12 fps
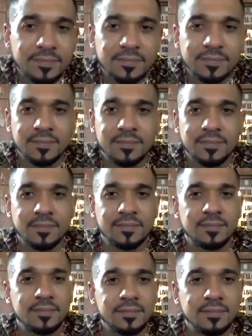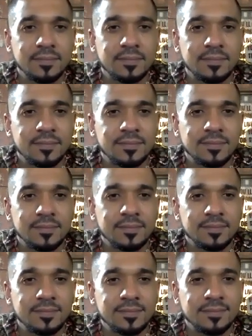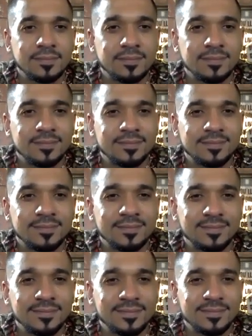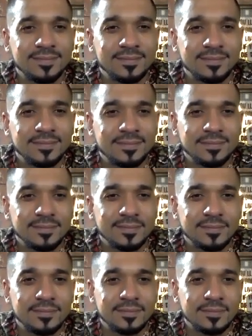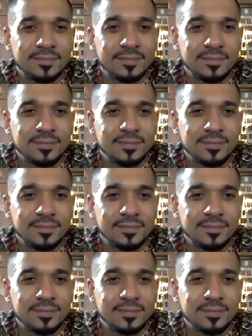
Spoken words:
[no speech]